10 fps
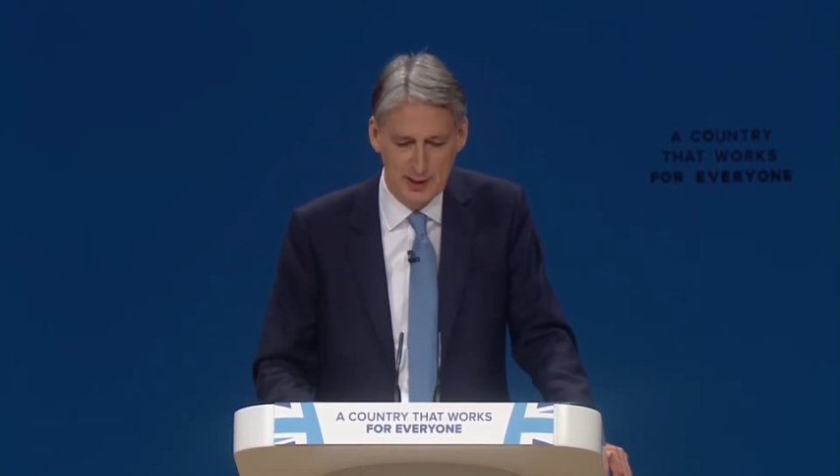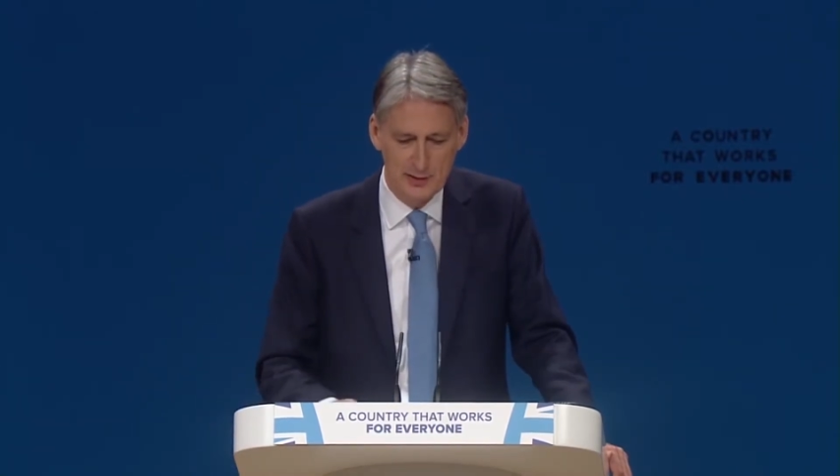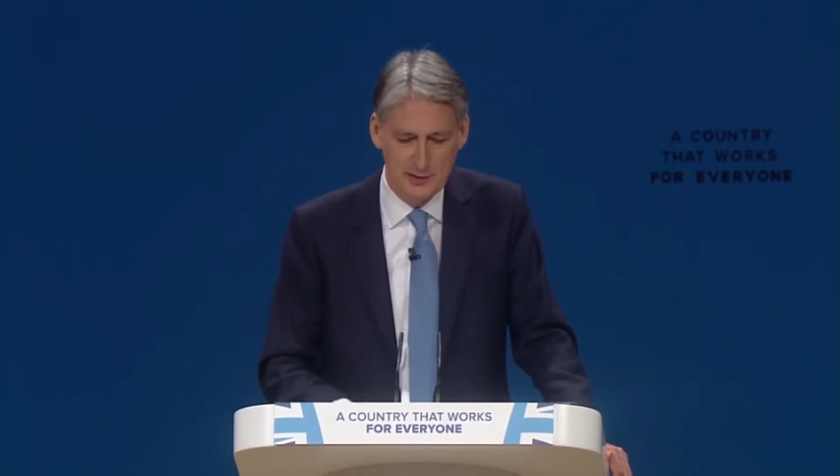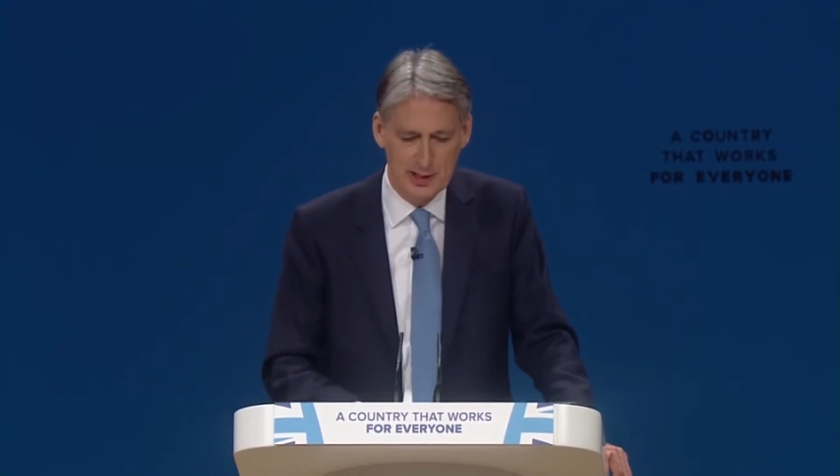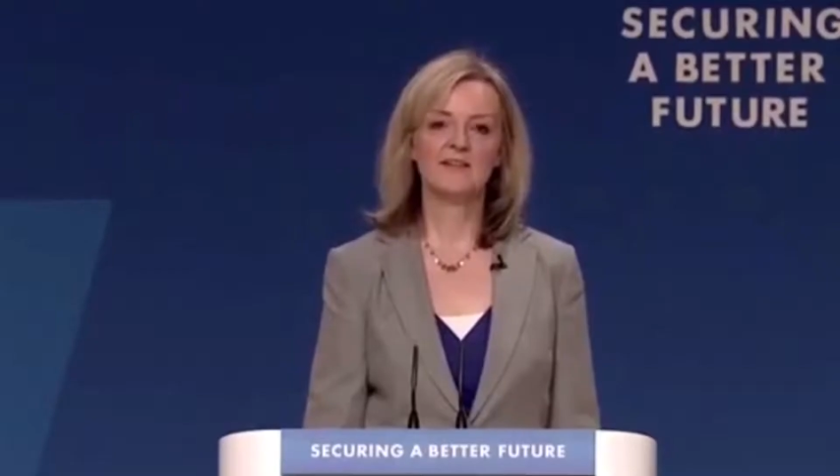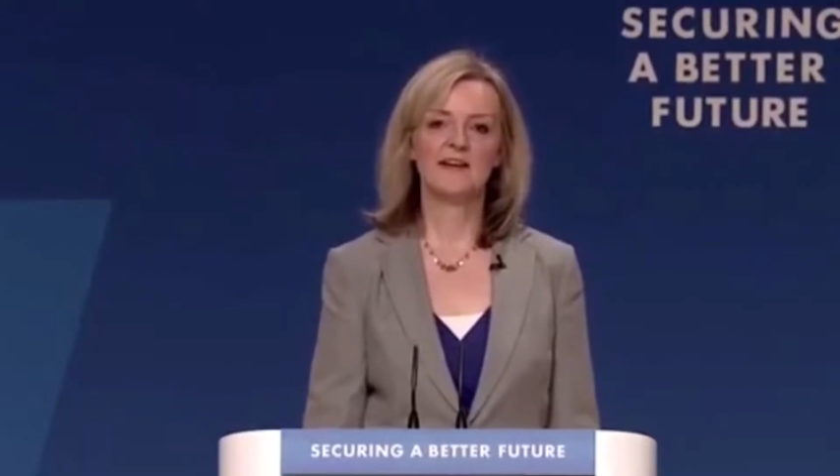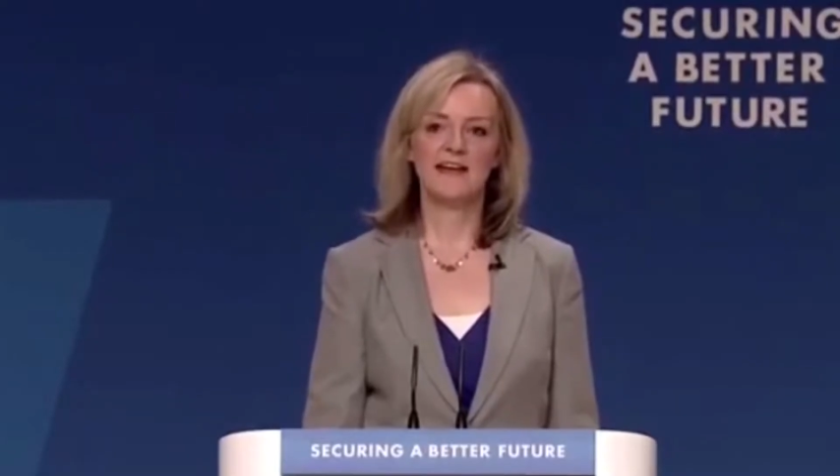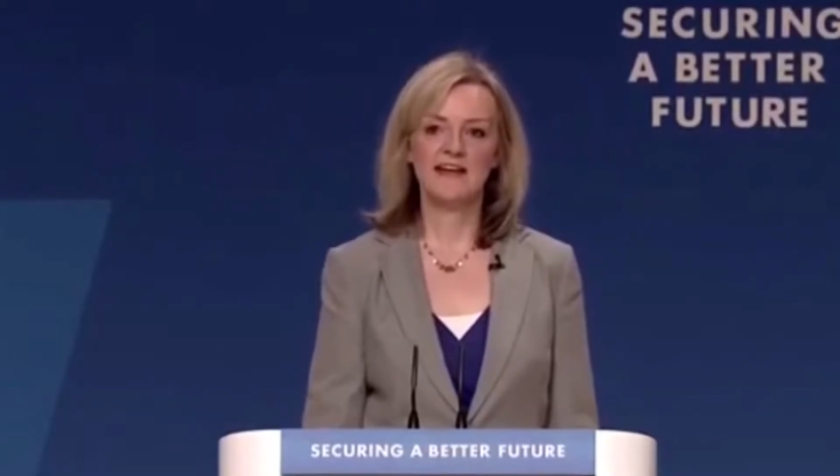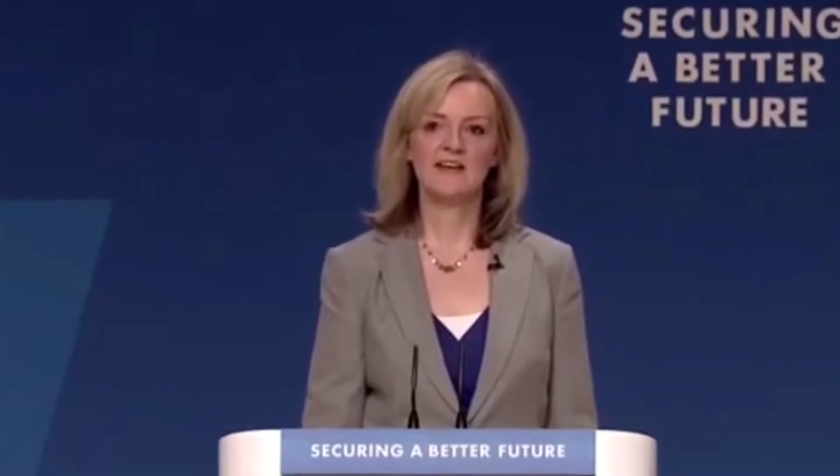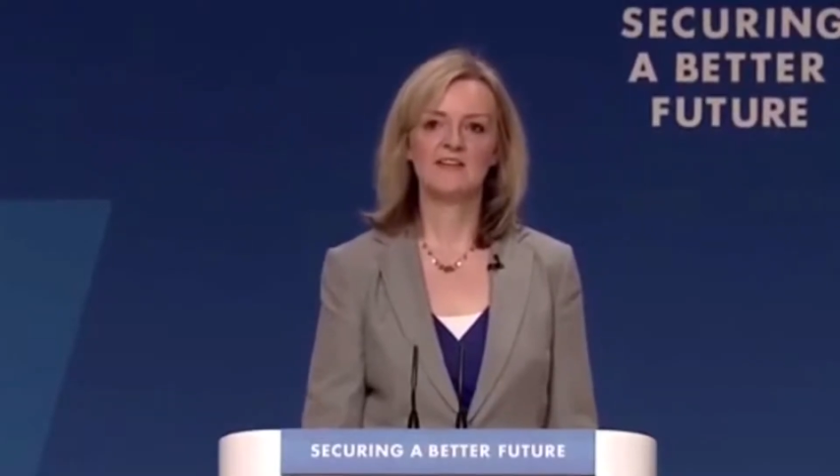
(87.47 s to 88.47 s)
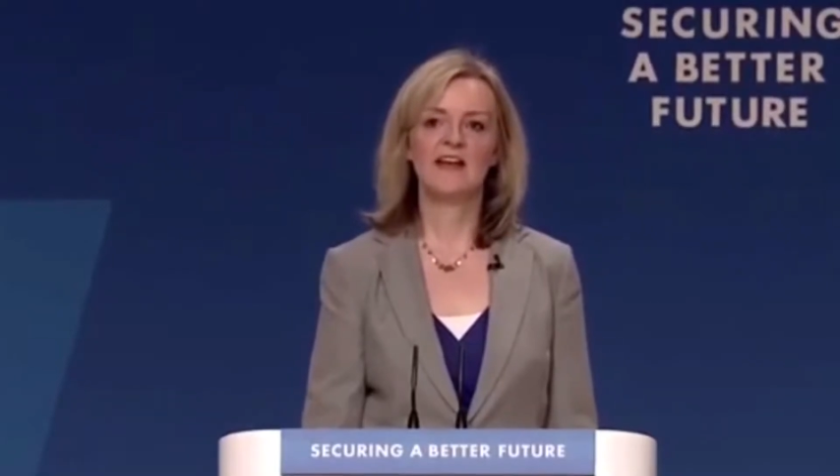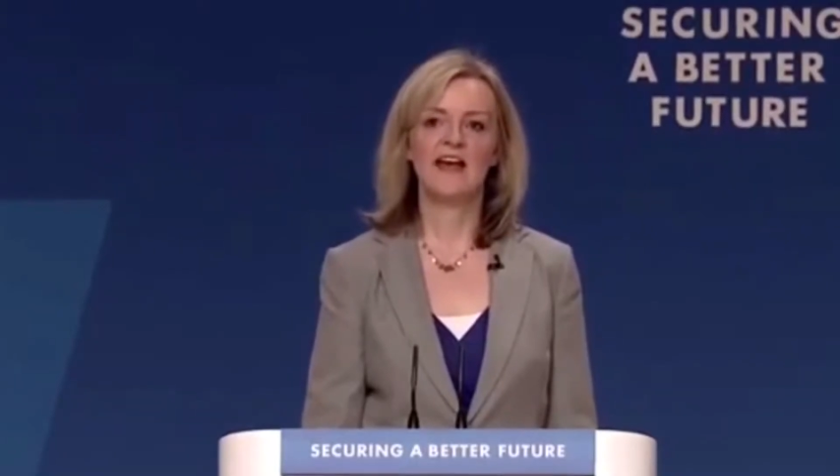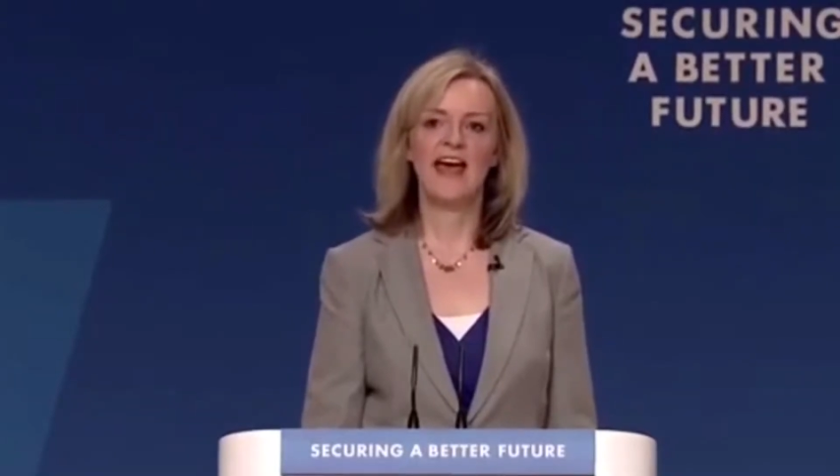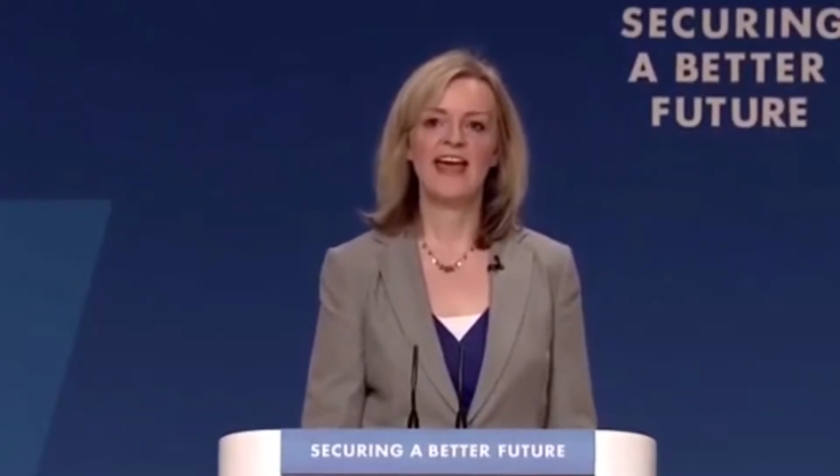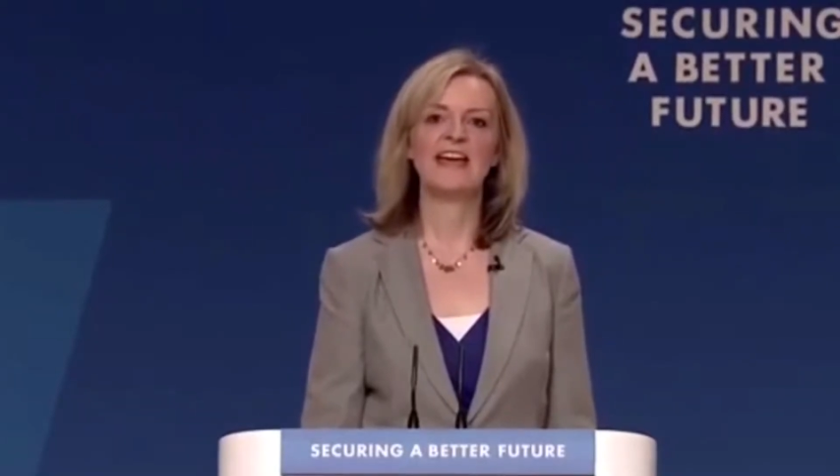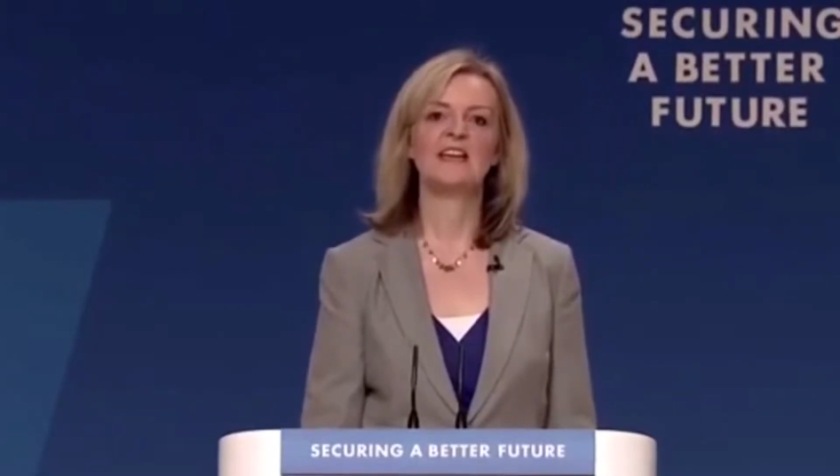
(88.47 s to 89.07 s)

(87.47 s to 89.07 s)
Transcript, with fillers: Party is a